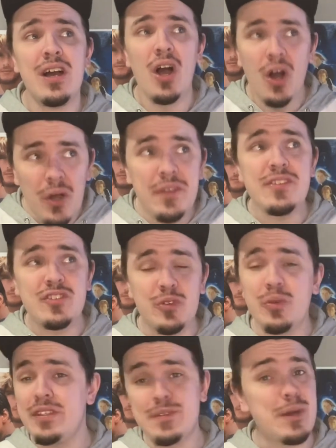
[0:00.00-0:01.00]
on the
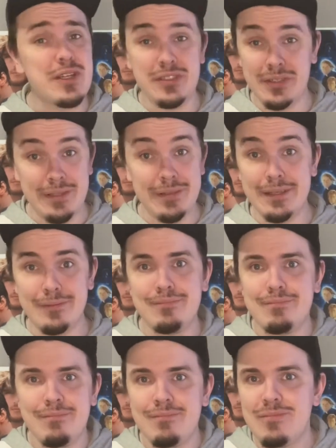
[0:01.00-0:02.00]
screen, especially, like,
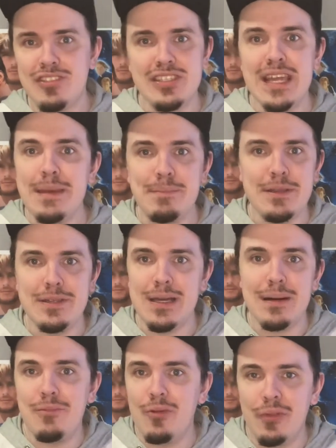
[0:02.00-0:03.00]
Snape and
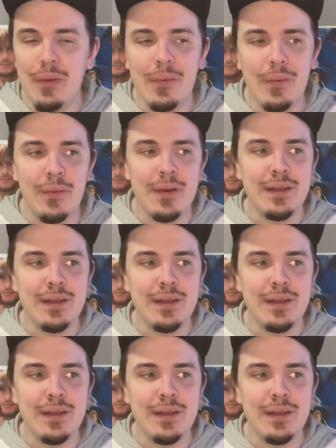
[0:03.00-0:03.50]
Dumbledore,